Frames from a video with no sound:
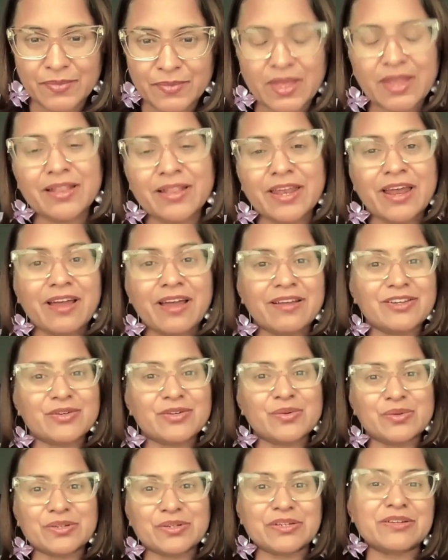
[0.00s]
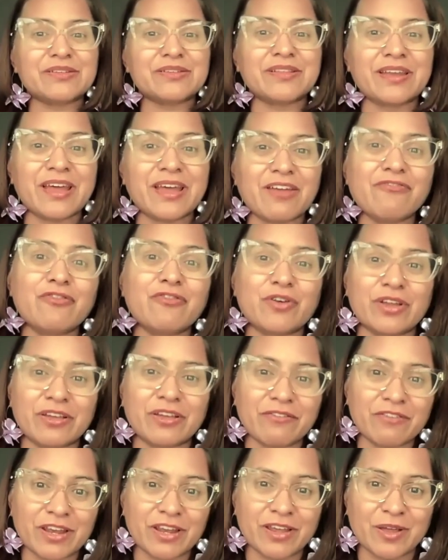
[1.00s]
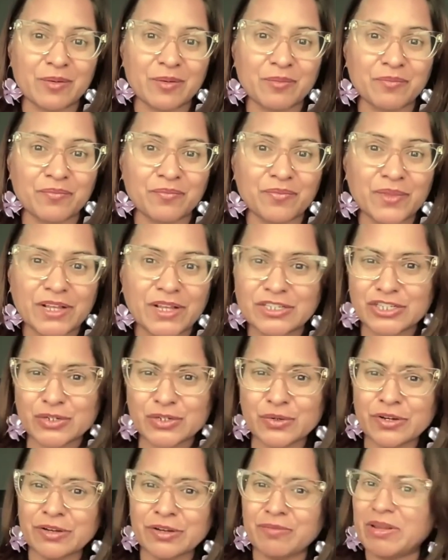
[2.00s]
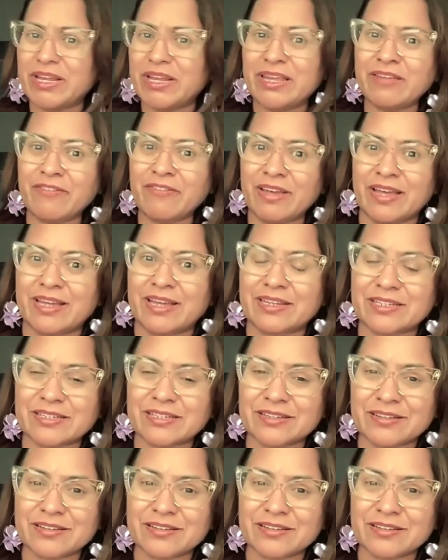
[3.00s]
And then I told her that I have forgiven him. She couldn't believe it.